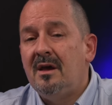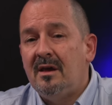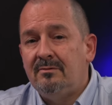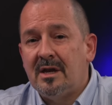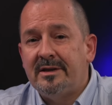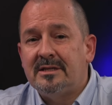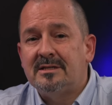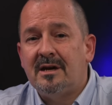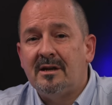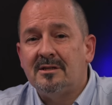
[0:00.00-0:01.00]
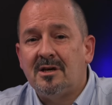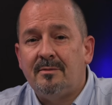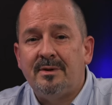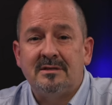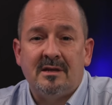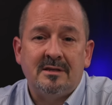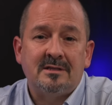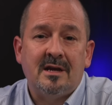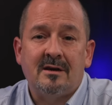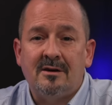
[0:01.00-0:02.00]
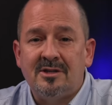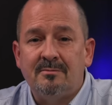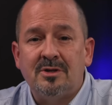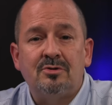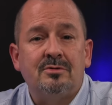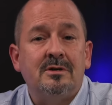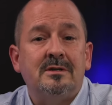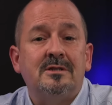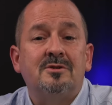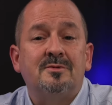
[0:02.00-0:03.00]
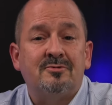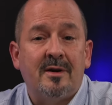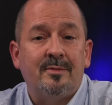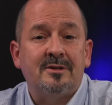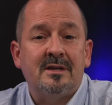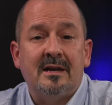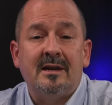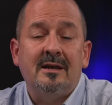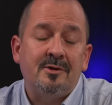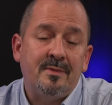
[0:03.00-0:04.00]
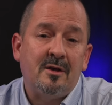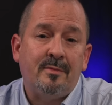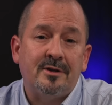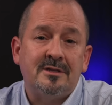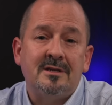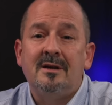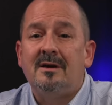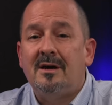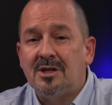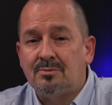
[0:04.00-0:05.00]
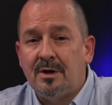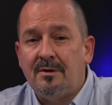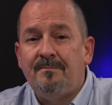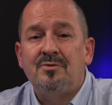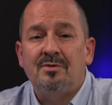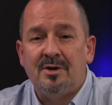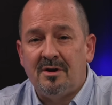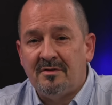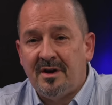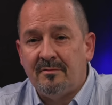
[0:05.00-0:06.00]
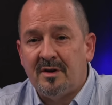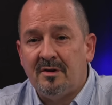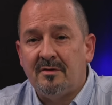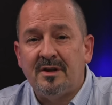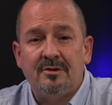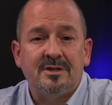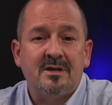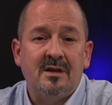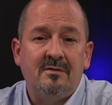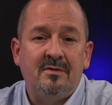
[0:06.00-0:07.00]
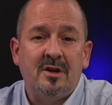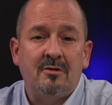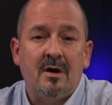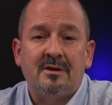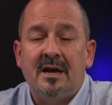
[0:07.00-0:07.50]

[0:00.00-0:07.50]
If you like this kind of topics and this kind of content, make sure to hit the subscribe button and hit the bell button as well to be notified whenever there is a new video out.